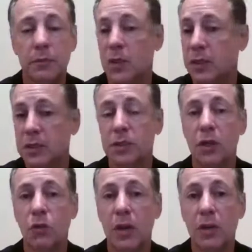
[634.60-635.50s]
This is the
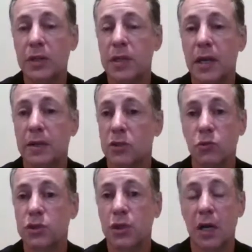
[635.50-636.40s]
Great Reset. This
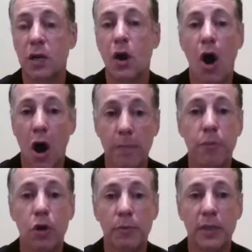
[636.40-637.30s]
was done on
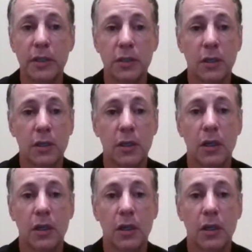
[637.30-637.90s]
purpose